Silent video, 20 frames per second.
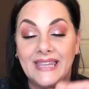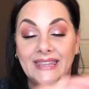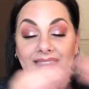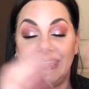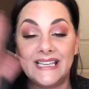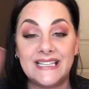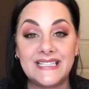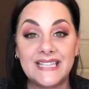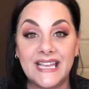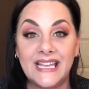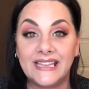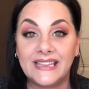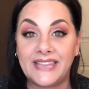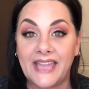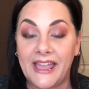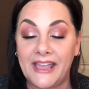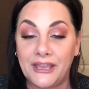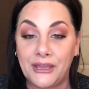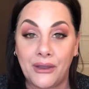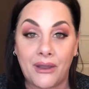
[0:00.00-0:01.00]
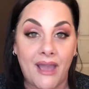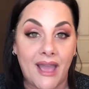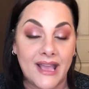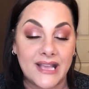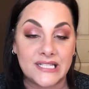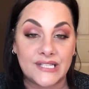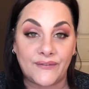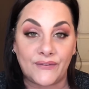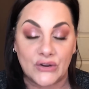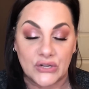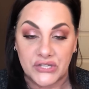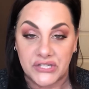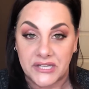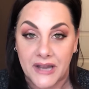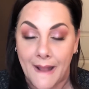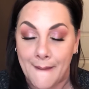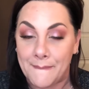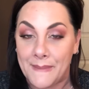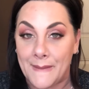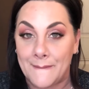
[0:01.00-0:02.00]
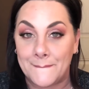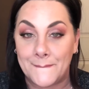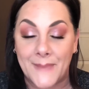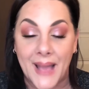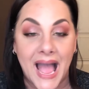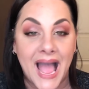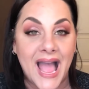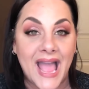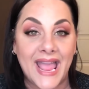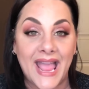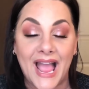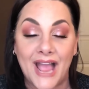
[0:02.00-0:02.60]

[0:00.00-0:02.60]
Listen, thank you guys for stopping by.